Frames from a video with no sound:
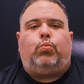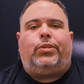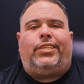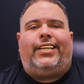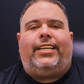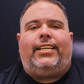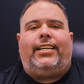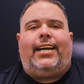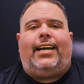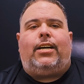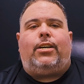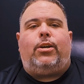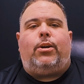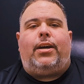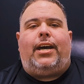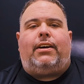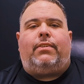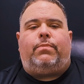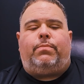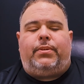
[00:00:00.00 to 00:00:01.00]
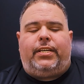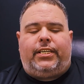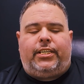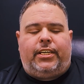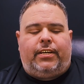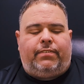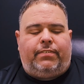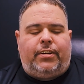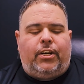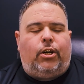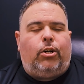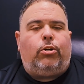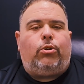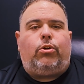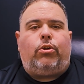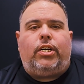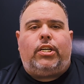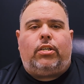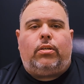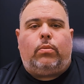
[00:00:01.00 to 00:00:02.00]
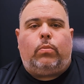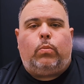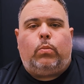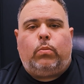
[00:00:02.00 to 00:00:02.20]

And now you have a Big Jeff Gold grill.